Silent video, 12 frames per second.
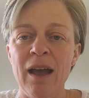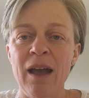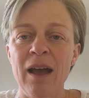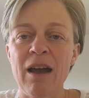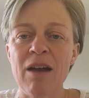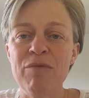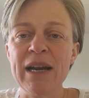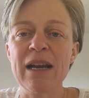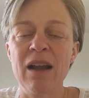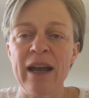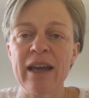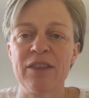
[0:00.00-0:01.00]
I really
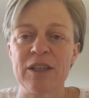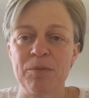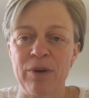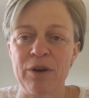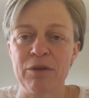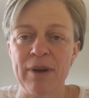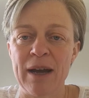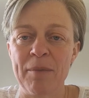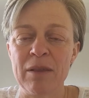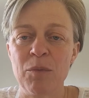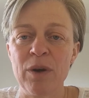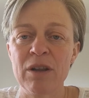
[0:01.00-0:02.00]
like this program,
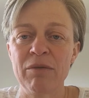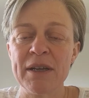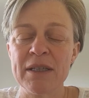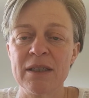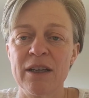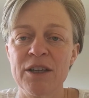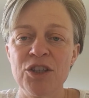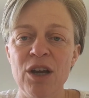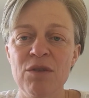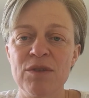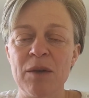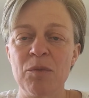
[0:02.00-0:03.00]
and one of the reasons I
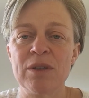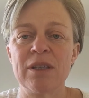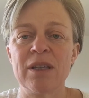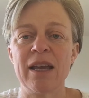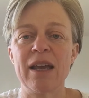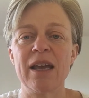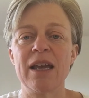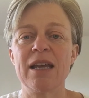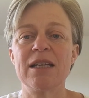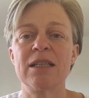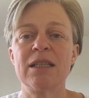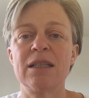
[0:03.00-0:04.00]
chose it was that
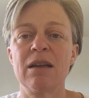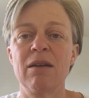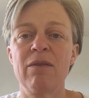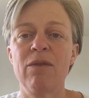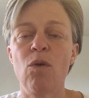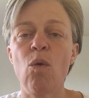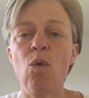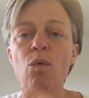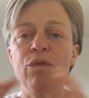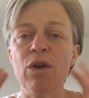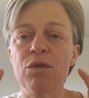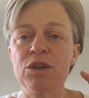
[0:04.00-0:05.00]
it's all
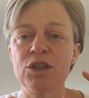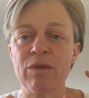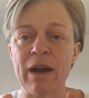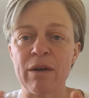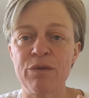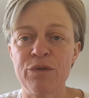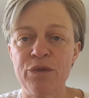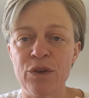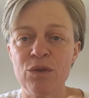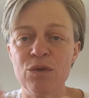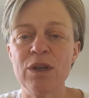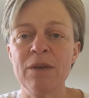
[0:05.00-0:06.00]
focused around
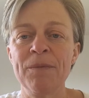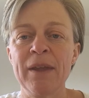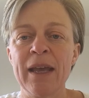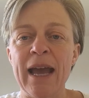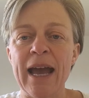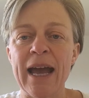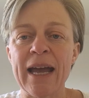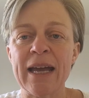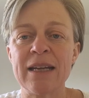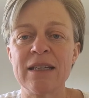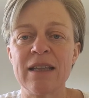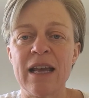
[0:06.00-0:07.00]
food
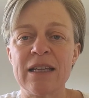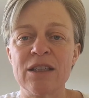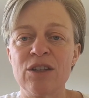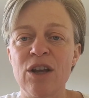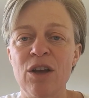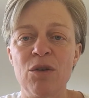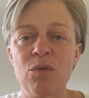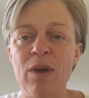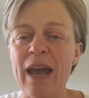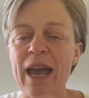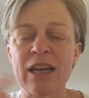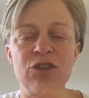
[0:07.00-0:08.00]
and there's no
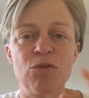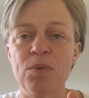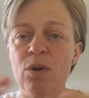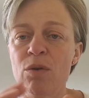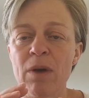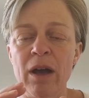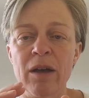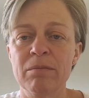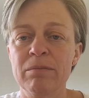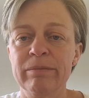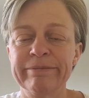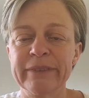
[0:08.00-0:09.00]
extra
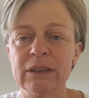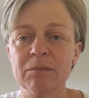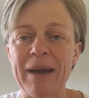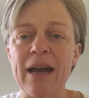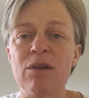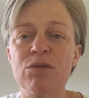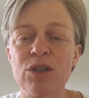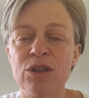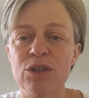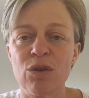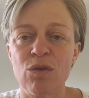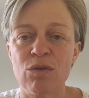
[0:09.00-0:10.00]

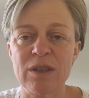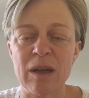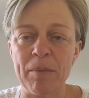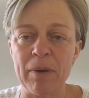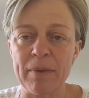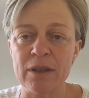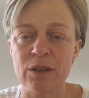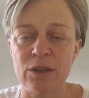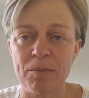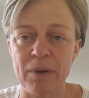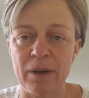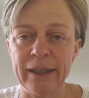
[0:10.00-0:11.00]
powders or supplements
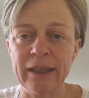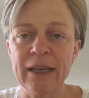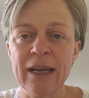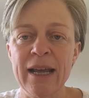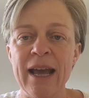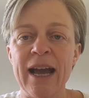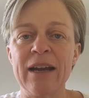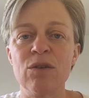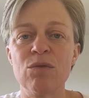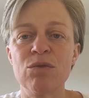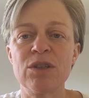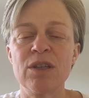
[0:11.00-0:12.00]
to buy. And
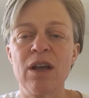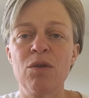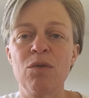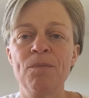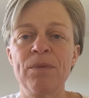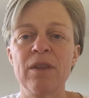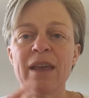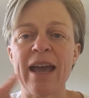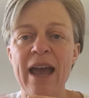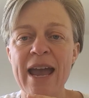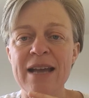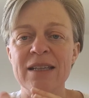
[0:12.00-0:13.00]
also the
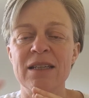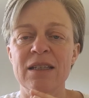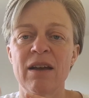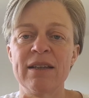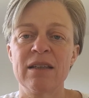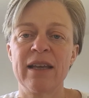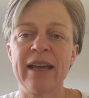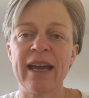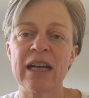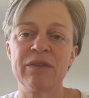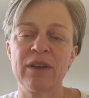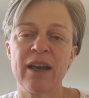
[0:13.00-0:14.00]
exercise that they
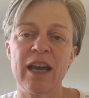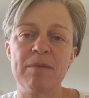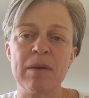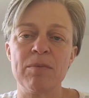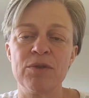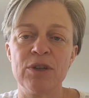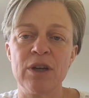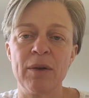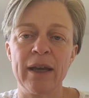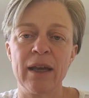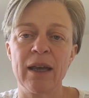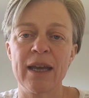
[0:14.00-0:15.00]
advocate people
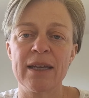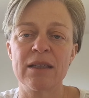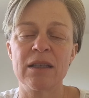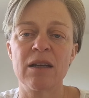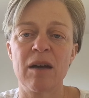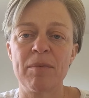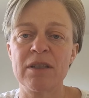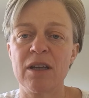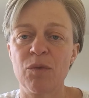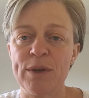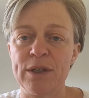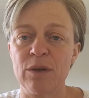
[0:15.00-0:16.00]
doing is the type of
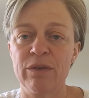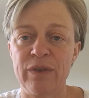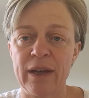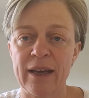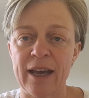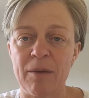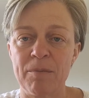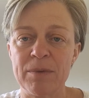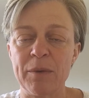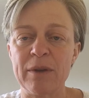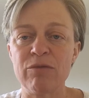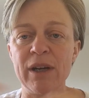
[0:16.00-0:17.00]
stuff we do at Fit Camp.
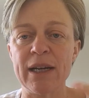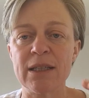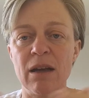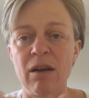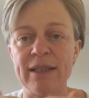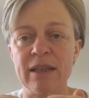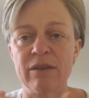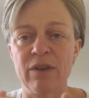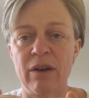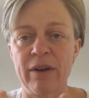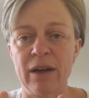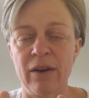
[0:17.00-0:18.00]
So it really ties in
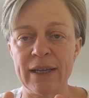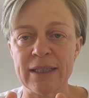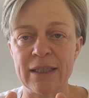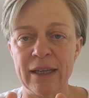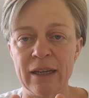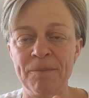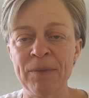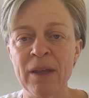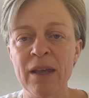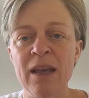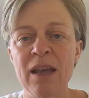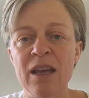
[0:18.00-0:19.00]
very nicely.
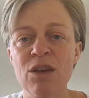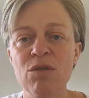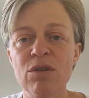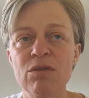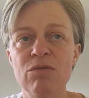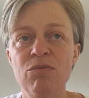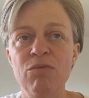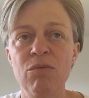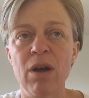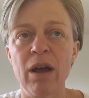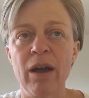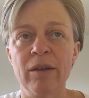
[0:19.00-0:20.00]
You can
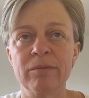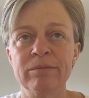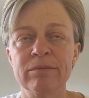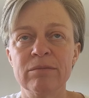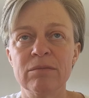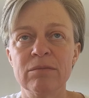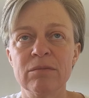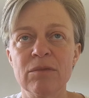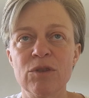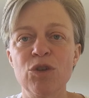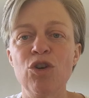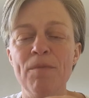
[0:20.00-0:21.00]

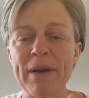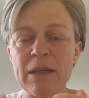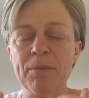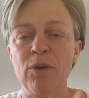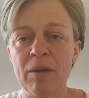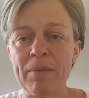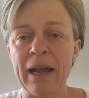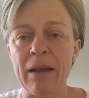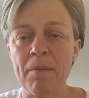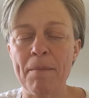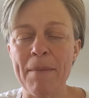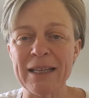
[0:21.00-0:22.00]
do your metabolic
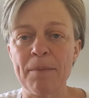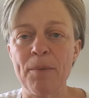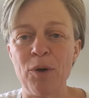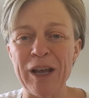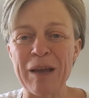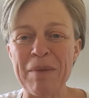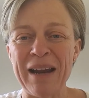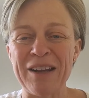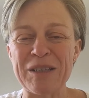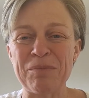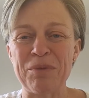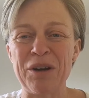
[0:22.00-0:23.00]

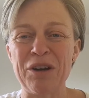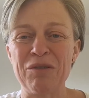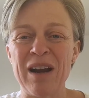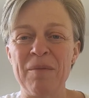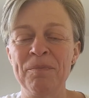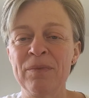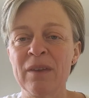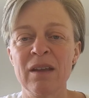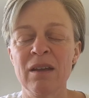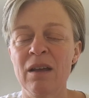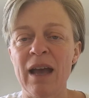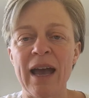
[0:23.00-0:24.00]
balance program
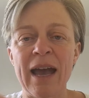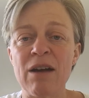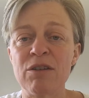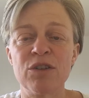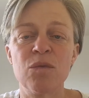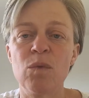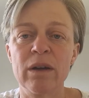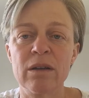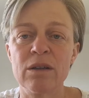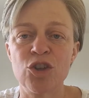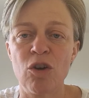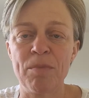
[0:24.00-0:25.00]
out of one
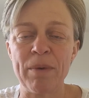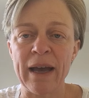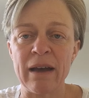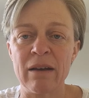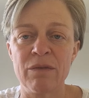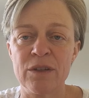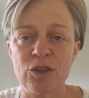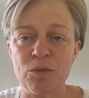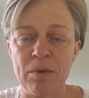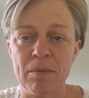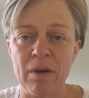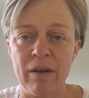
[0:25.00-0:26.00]
shop of the
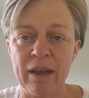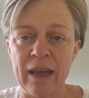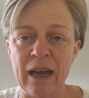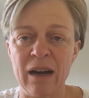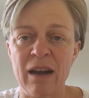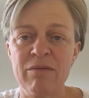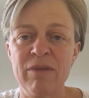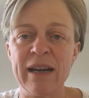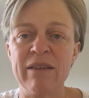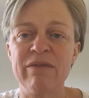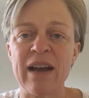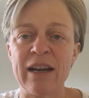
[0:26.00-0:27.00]
supermarket, and I
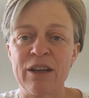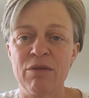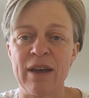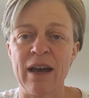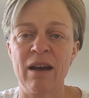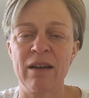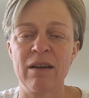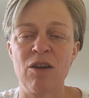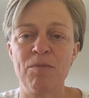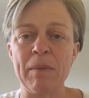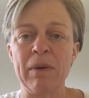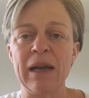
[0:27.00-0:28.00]
really value that. I know
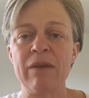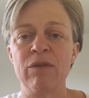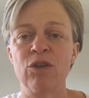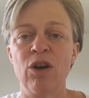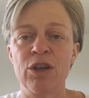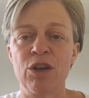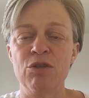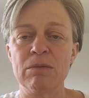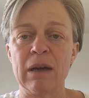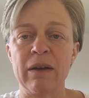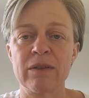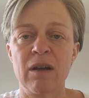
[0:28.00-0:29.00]
people haven't got a huge
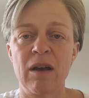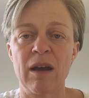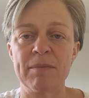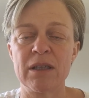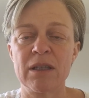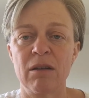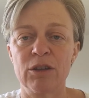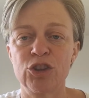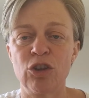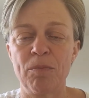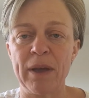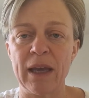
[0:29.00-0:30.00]
amount of time to start
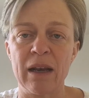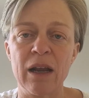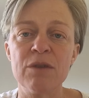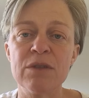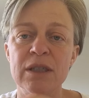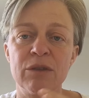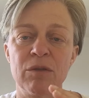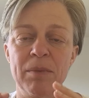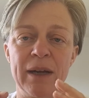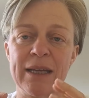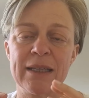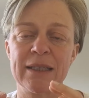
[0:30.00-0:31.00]
shopping in loads of different
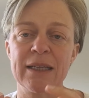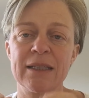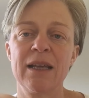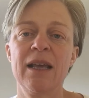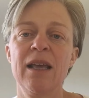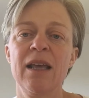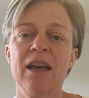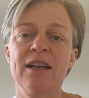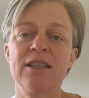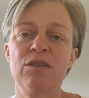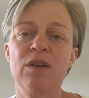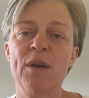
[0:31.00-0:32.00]
places,
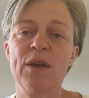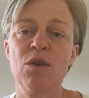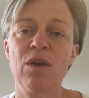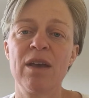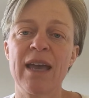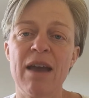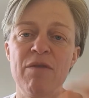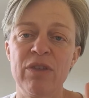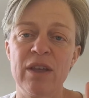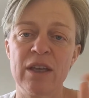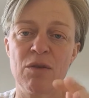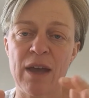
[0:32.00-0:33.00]
and so knowing you can get
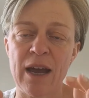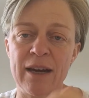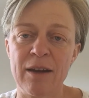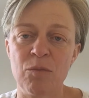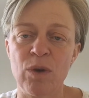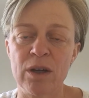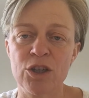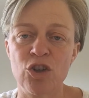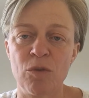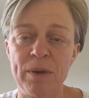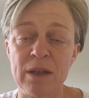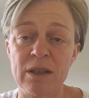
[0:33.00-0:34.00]
everything you can in one
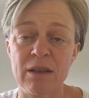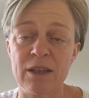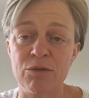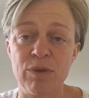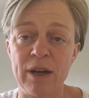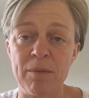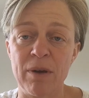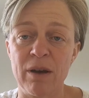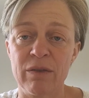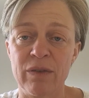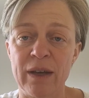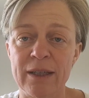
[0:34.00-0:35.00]
shop is really
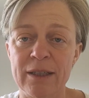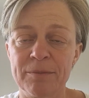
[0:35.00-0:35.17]
perfect.